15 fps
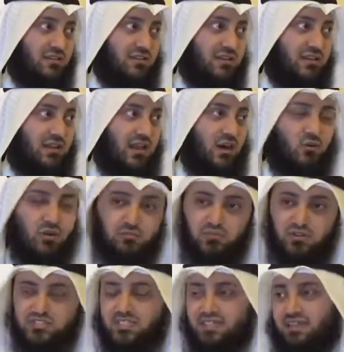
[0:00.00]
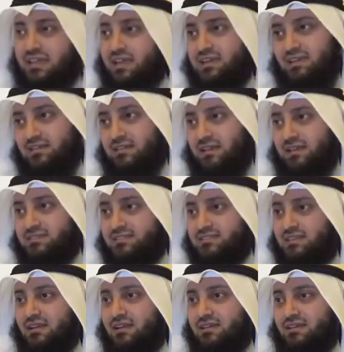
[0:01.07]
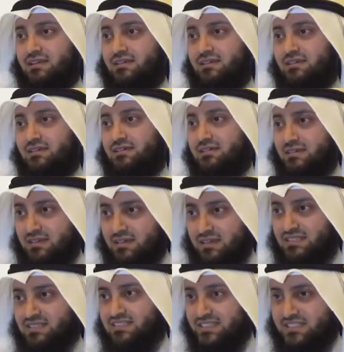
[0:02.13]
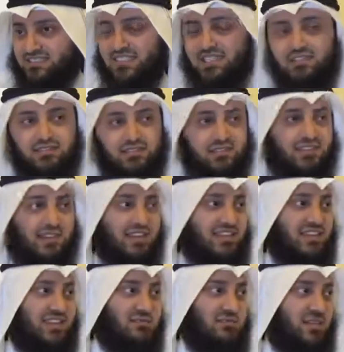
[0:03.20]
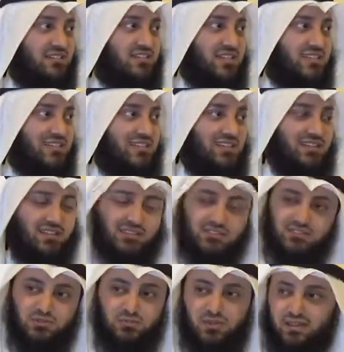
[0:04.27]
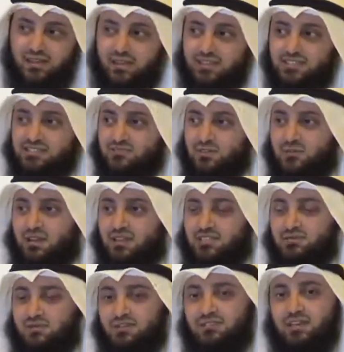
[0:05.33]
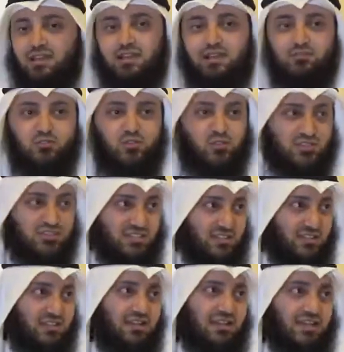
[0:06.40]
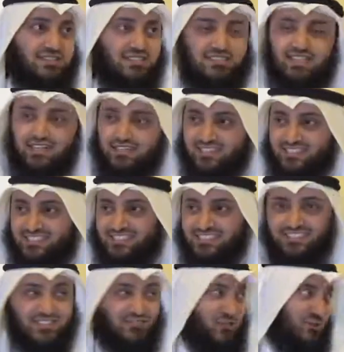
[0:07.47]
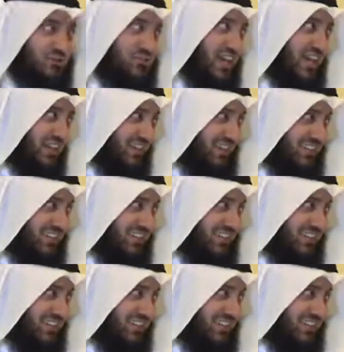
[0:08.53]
and how a person can still succeed that period. Subhanallah, it's from Allah subhanahu wa ta'ala. And of course, as I said, this is from Sheikh.